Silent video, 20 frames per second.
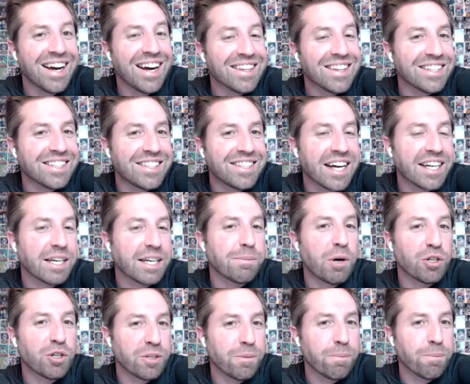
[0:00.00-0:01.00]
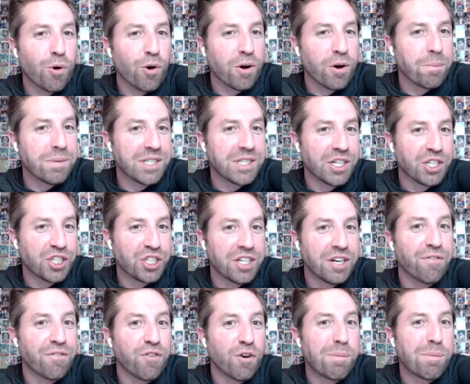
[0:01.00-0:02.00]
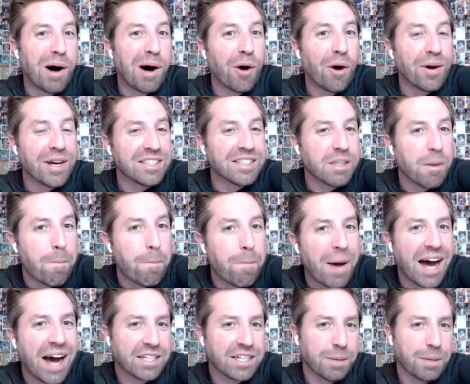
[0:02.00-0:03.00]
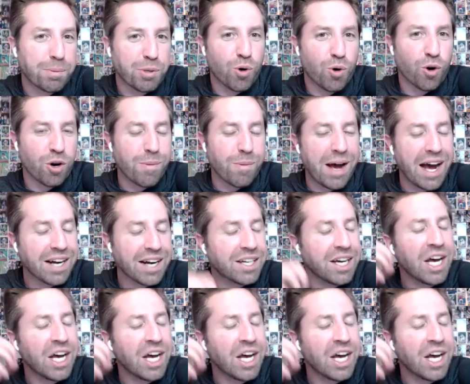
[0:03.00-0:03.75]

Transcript: The second most important position in football is the backup quarterback.